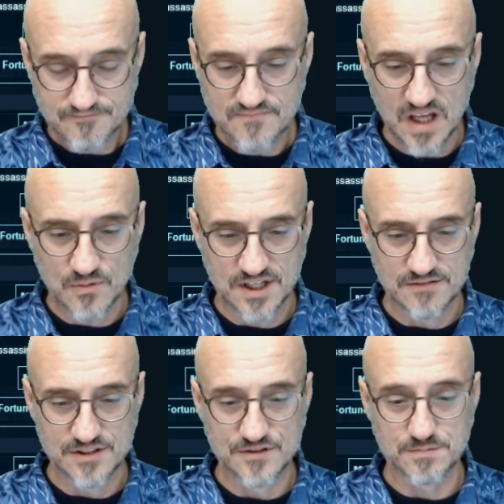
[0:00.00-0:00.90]

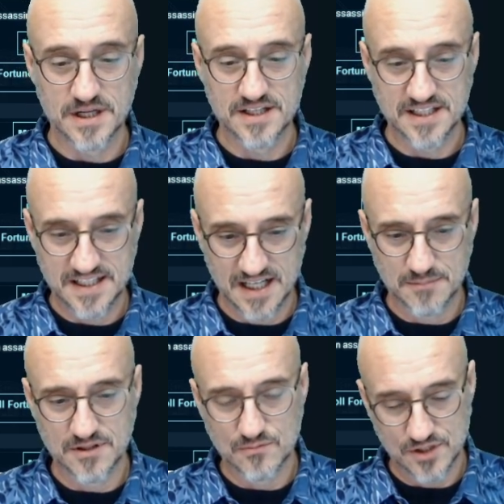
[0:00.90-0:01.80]
Whenever you spend a
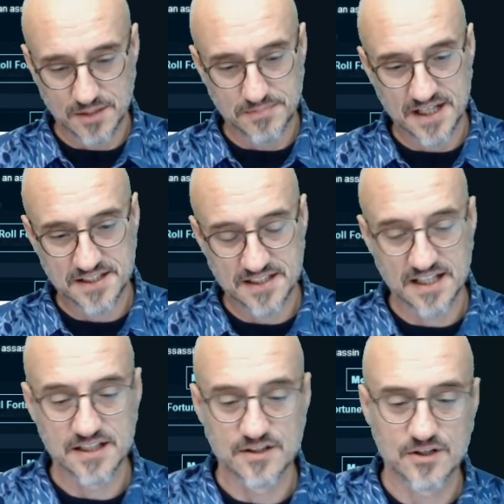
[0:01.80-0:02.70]
gambit, we'll get back to that
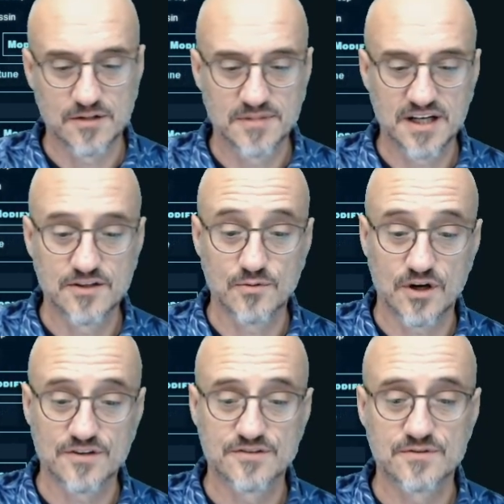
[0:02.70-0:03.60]
in combat, you
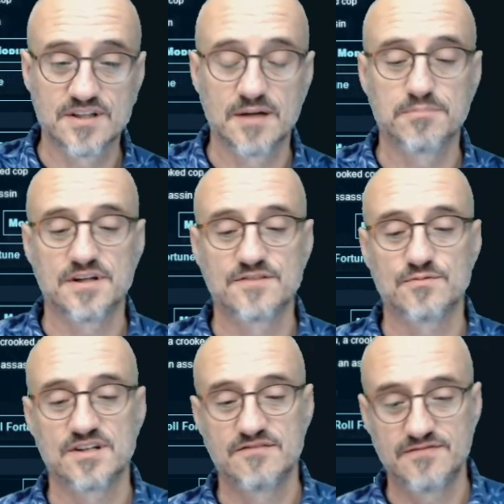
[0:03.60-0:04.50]
also gain
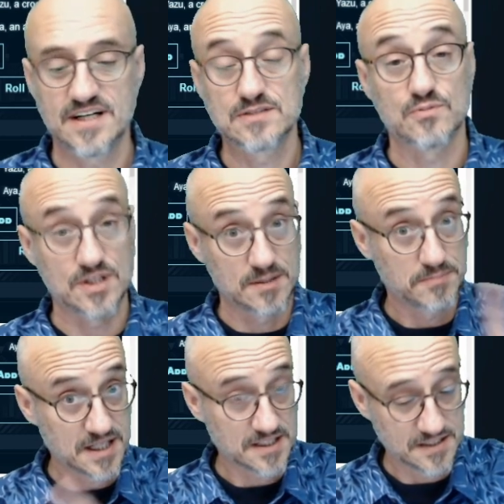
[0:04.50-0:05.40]
+1 effect. We'll get
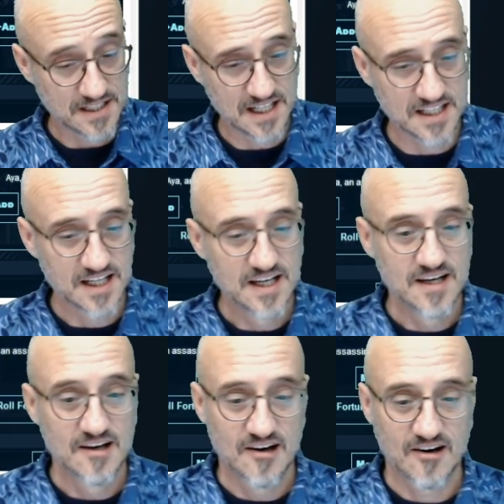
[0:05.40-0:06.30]
back to that
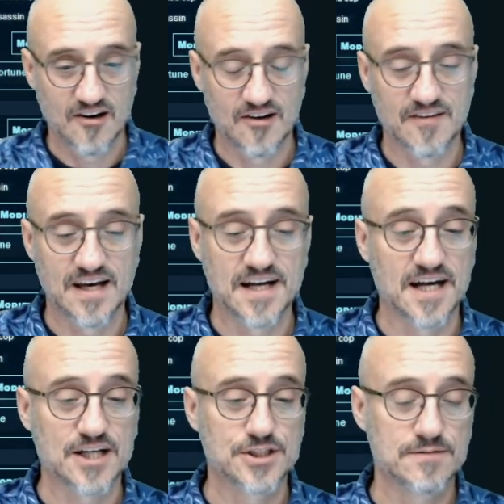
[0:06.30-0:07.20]
on that
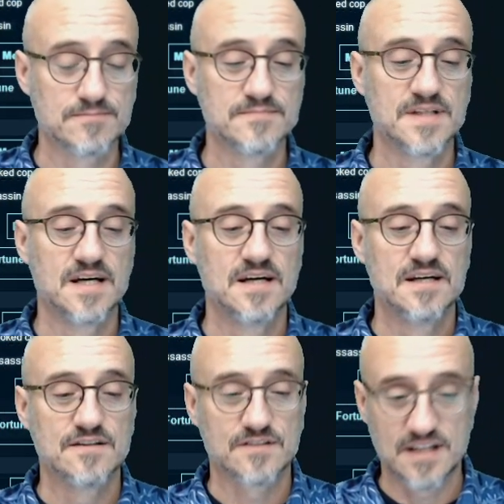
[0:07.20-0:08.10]
action.
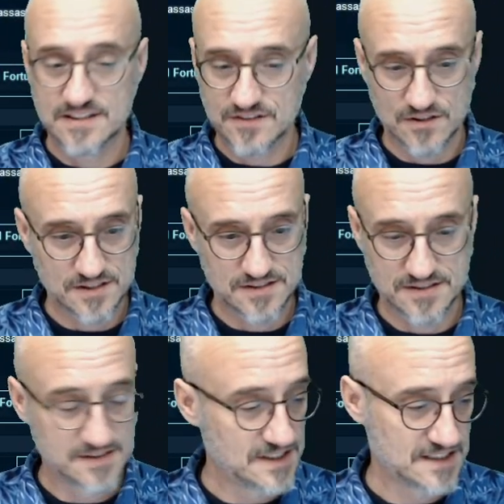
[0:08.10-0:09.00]
So
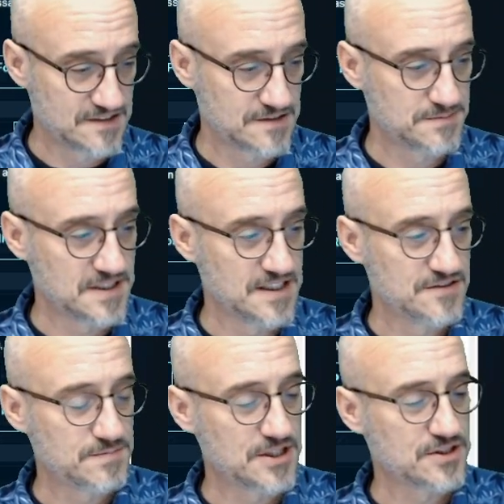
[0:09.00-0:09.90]
that's my
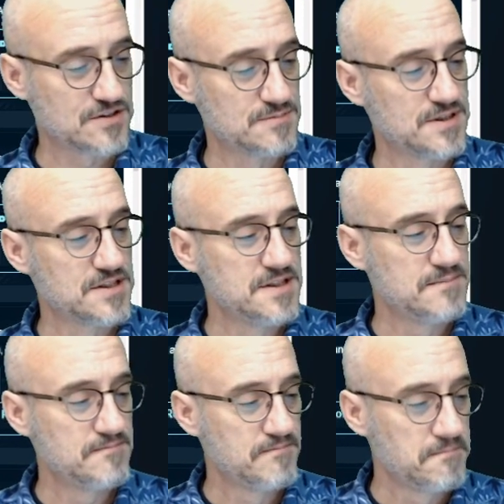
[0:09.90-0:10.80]
special ability.
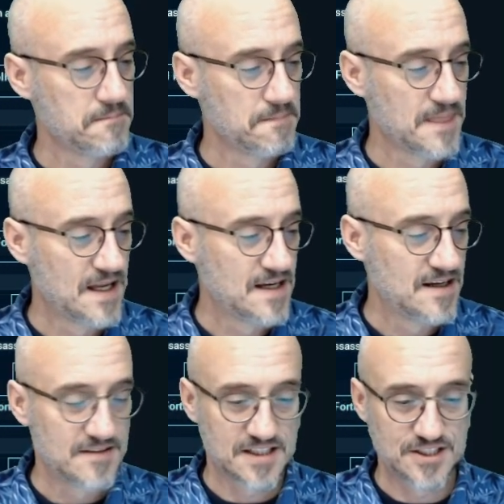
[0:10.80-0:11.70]

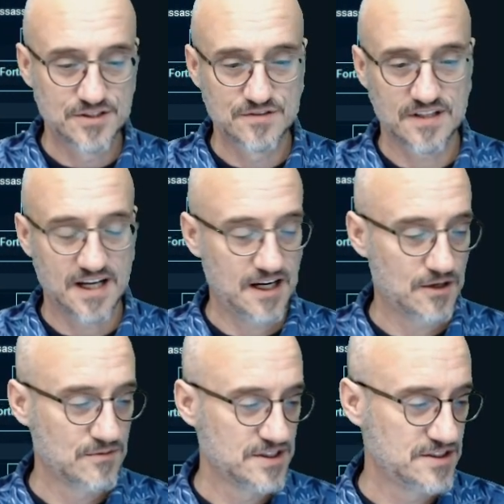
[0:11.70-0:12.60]
Then I choose a
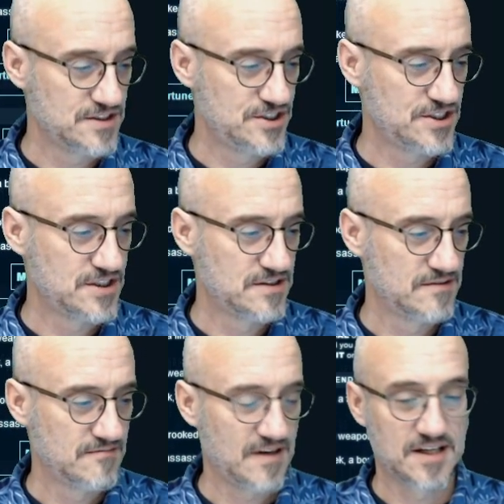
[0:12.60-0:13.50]
heritage
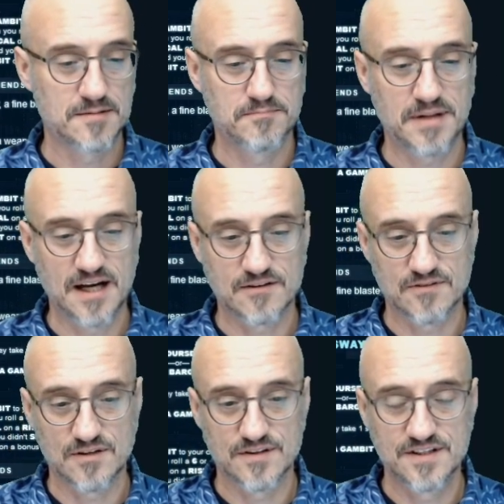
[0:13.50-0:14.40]
and a
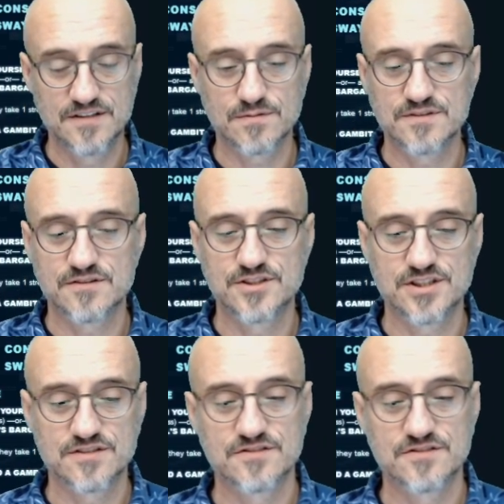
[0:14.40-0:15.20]
background. These ones are just to